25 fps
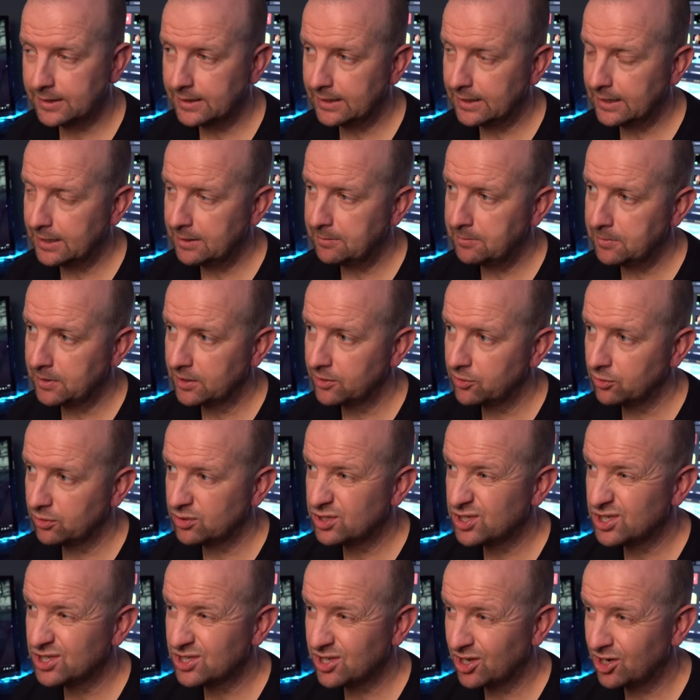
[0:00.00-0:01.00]
Um, I thought
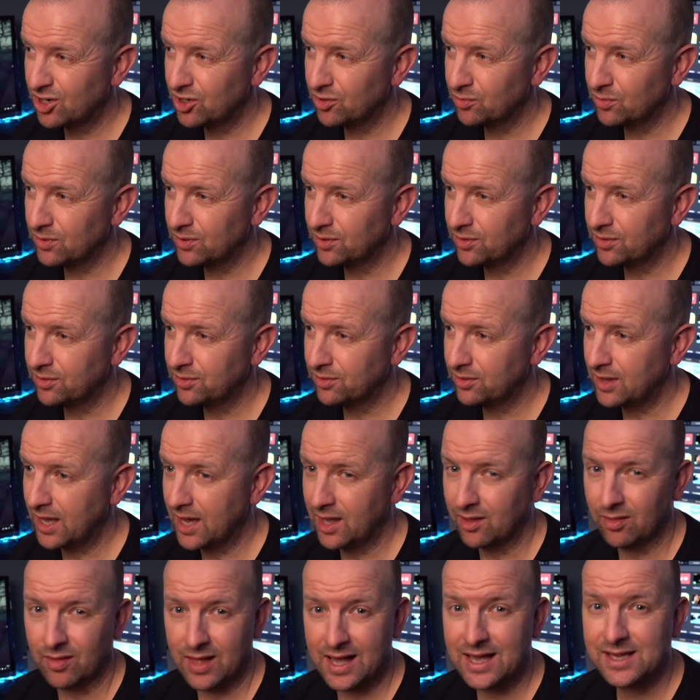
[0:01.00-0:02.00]
I'd start with
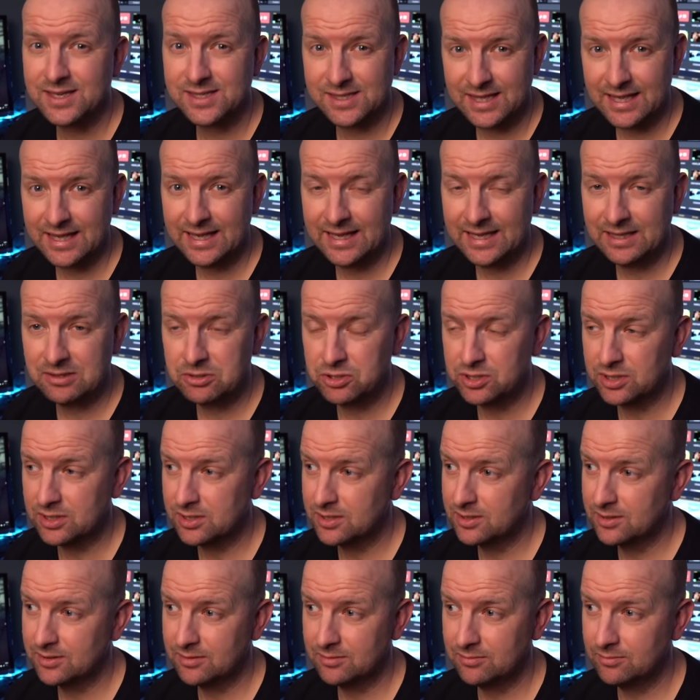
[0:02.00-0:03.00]
that last day and
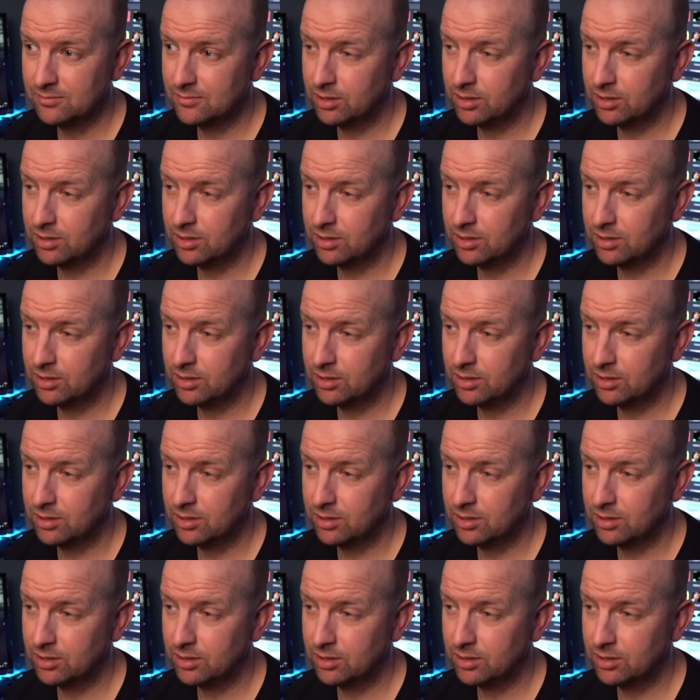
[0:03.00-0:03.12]
just